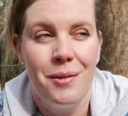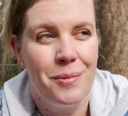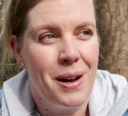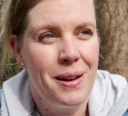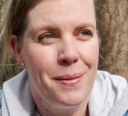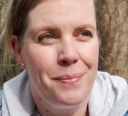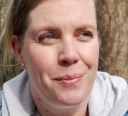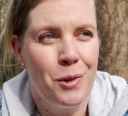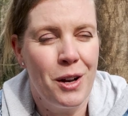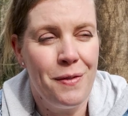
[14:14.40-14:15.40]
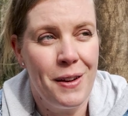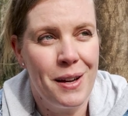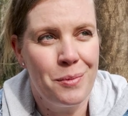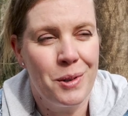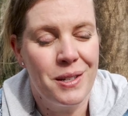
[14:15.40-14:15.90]
What I
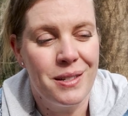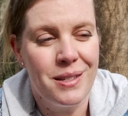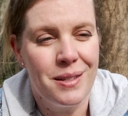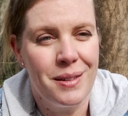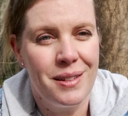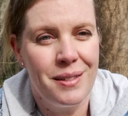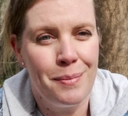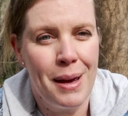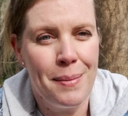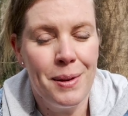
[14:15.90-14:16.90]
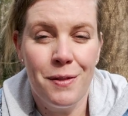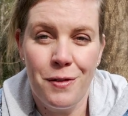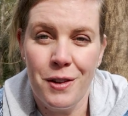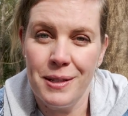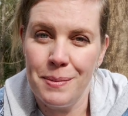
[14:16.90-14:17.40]
found was maybe the
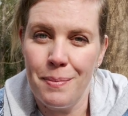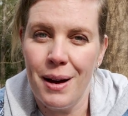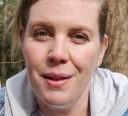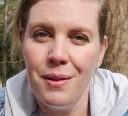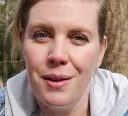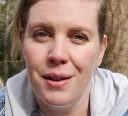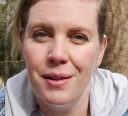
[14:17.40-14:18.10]
first month,